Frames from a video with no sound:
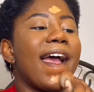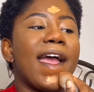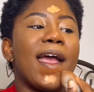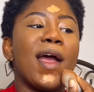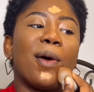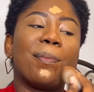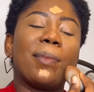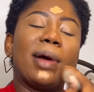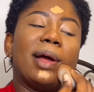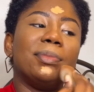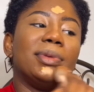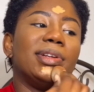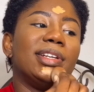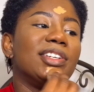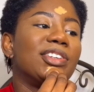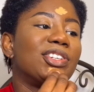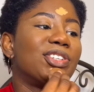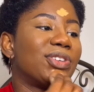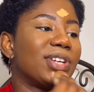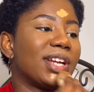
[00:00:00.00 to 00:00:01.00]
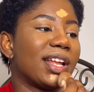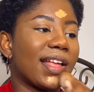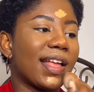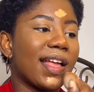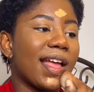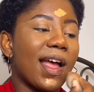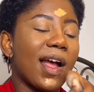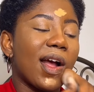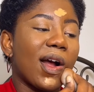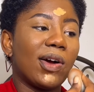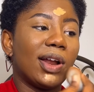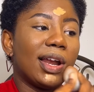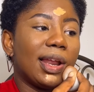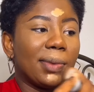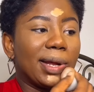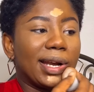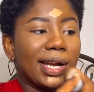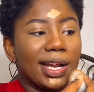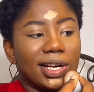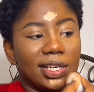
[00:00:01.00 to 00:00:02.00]
Help my ministry. Collect
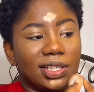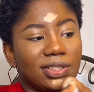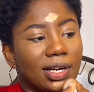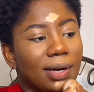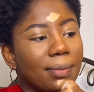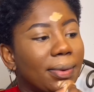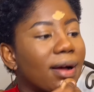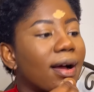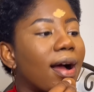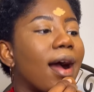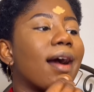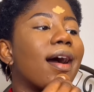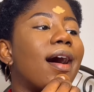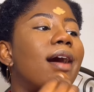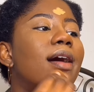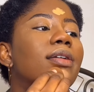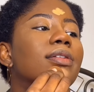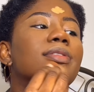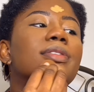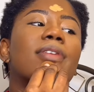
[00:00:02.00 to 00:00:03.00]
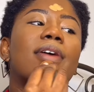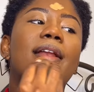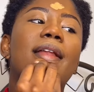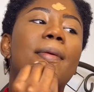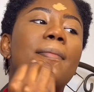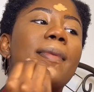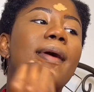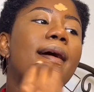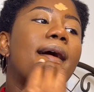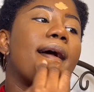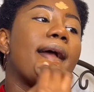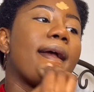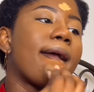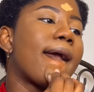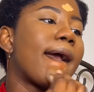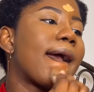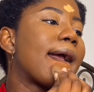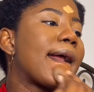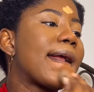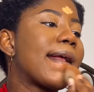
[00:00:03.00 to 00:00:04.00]
my Nigerian bank account. Collect my
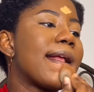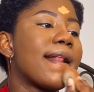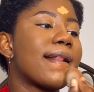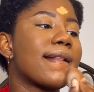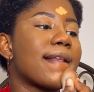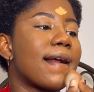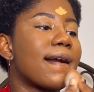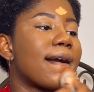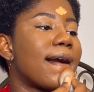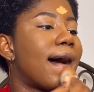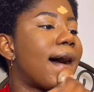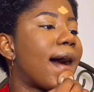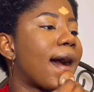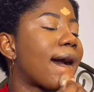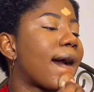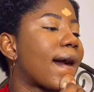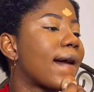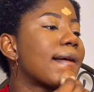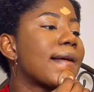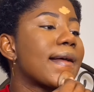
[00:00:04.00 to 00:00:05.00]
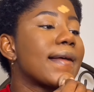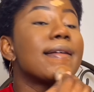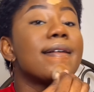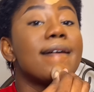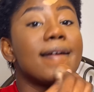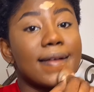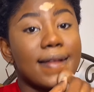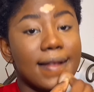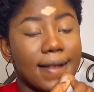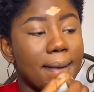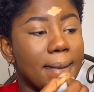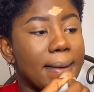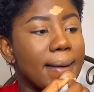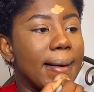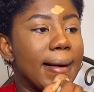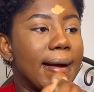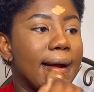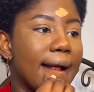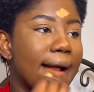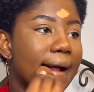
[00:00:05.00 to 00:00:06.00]
Interac. Send me
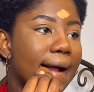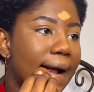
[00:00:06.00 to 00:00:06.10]
money.